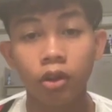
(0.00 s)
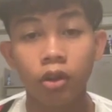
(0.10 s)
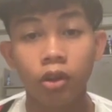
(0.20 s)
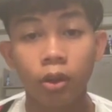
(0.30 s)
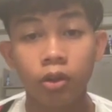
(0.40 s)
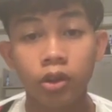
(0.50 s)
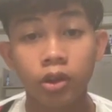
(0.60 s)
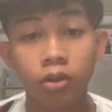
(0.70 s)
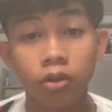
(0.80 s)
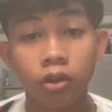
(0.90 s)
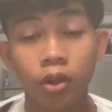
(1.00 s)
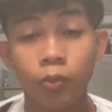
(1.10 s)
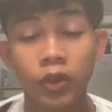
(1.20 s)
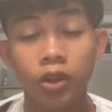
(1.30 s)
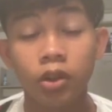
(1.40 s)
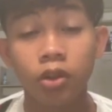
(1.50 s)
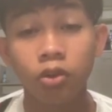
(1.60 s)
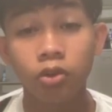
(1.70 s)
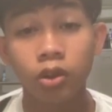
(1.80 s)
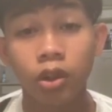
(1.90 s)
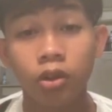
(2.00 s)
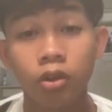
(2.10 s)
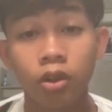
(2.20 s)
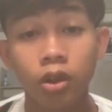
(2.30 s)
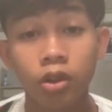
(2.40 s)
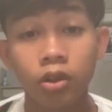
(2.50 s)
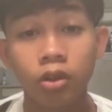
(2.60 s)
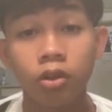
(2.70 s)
corruption can be reduced and things